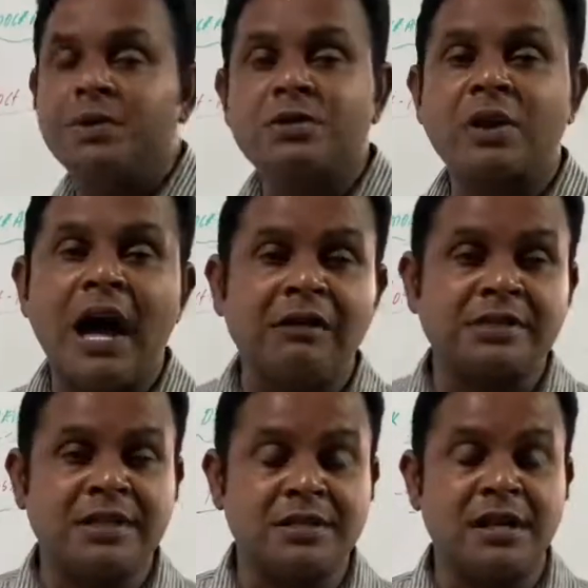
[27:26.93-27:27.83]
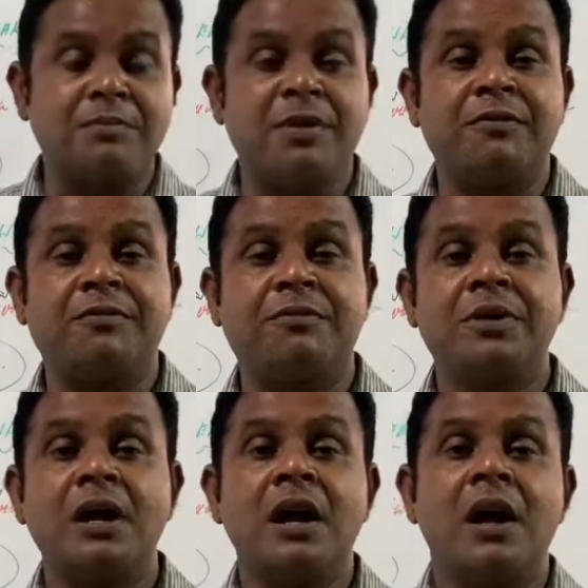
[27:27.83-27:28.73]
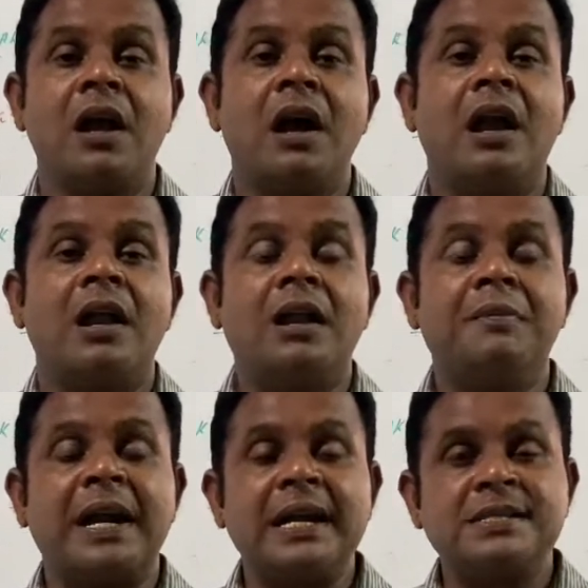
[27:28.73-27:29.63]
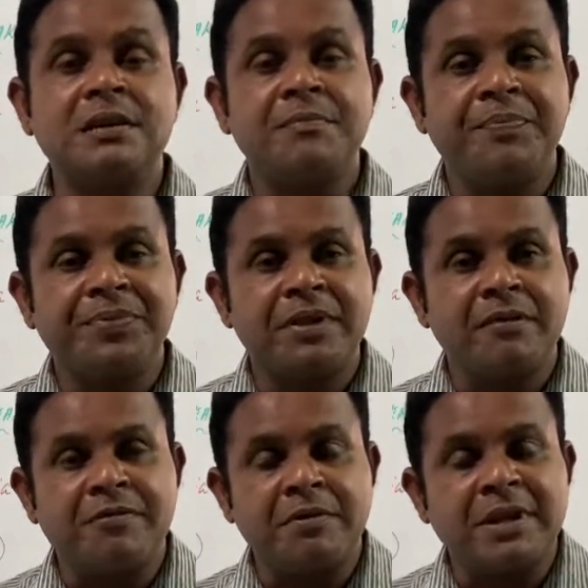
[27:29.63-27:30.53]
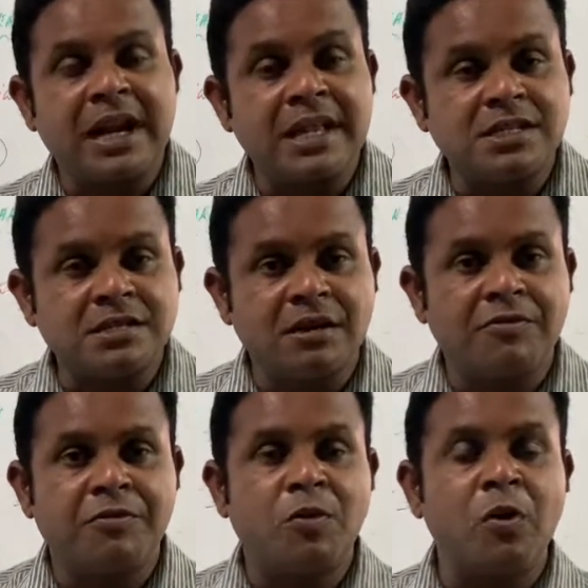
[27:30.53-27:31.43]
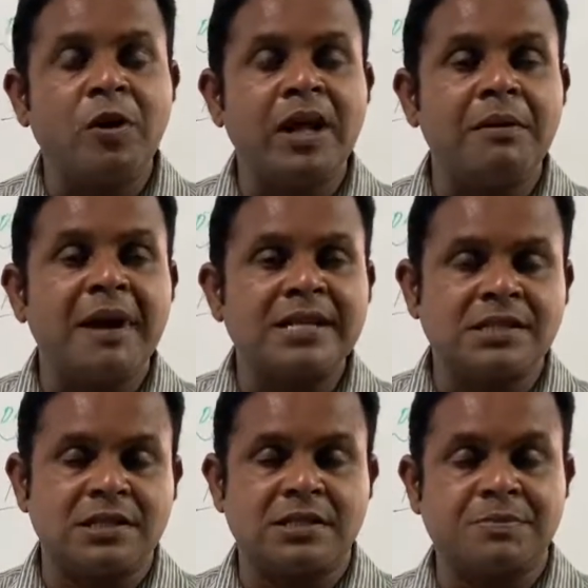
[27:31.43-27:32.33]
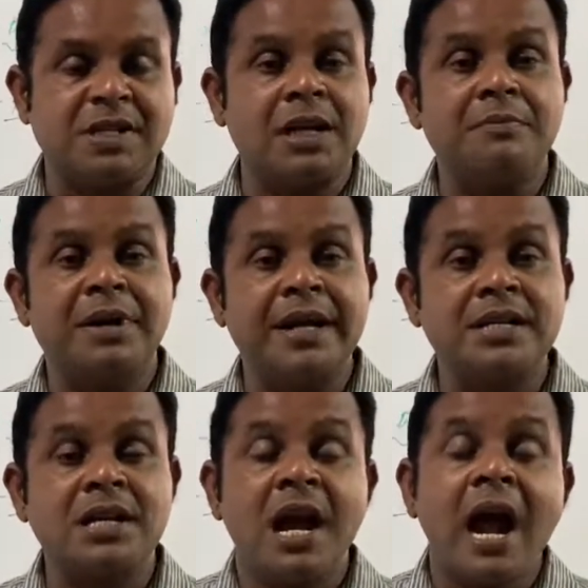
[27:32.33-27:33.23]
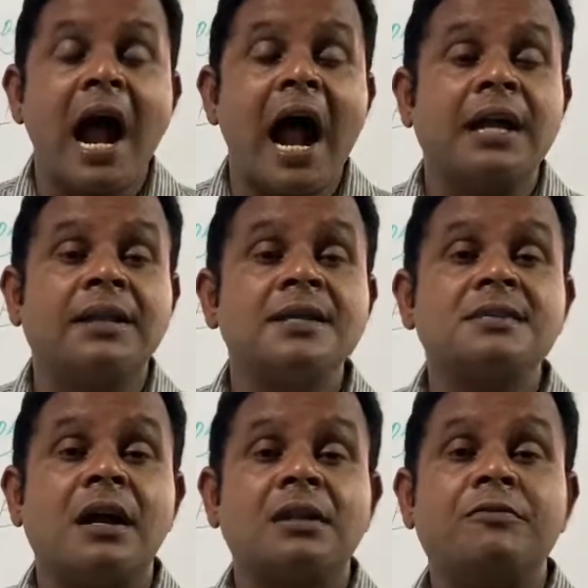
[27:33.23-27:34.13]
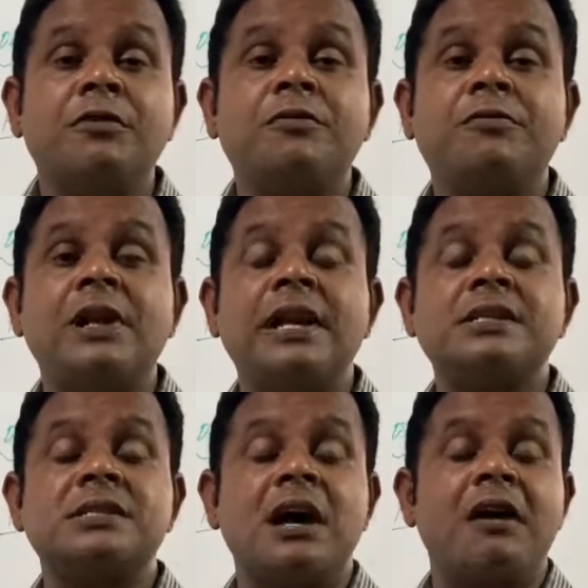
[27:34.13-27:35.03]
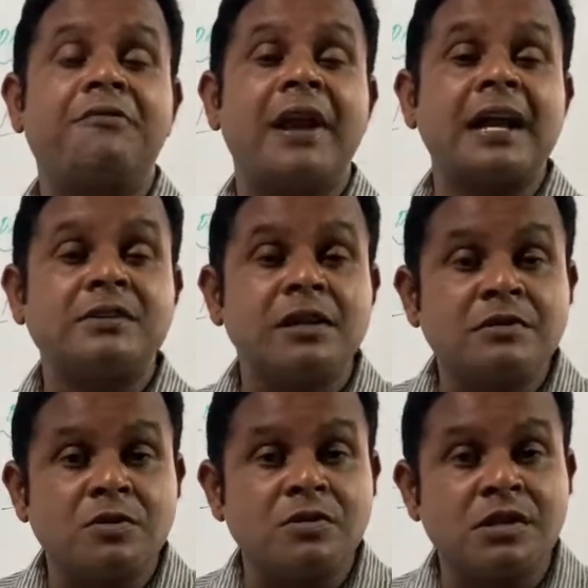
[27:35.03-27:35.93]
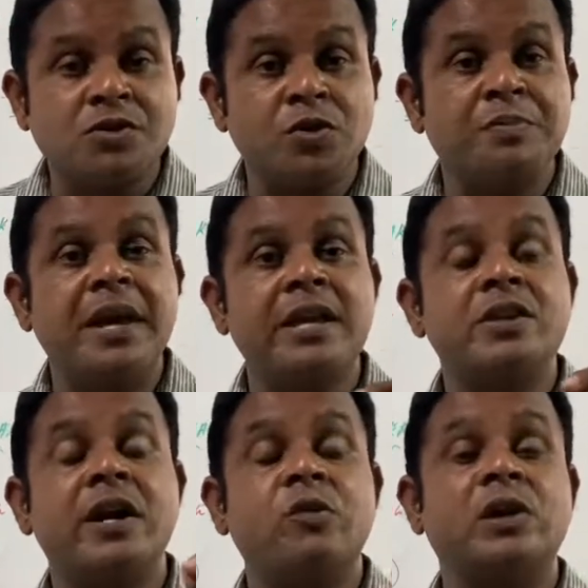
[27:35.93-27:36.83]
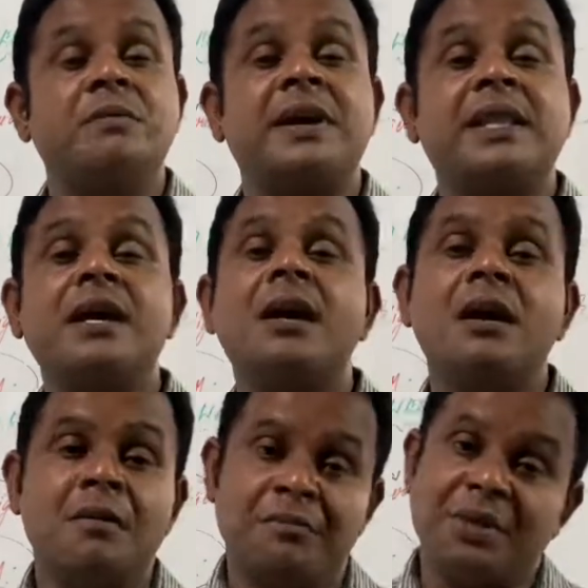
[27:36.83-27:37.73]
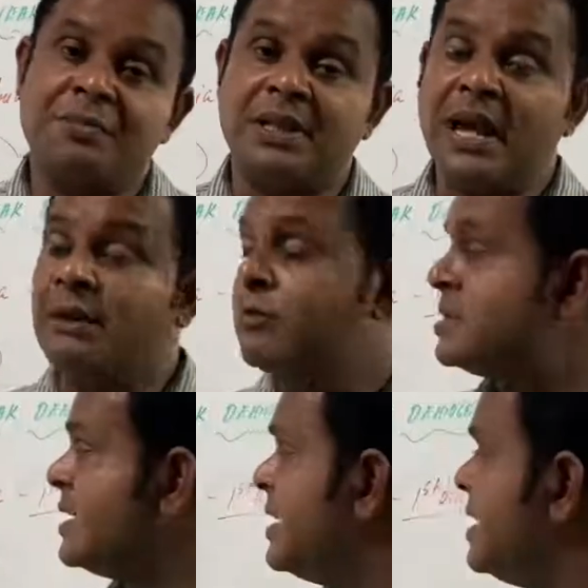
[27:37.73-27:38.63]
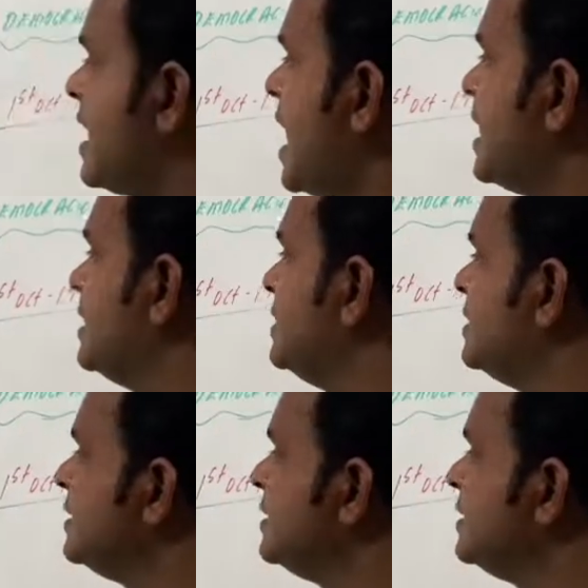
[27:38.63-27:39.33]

to have such type of liberalism from the clutches of colonial masters, especially British, and these are the fruitfulness of natural resources should be enjoyed only by the people. That was it, and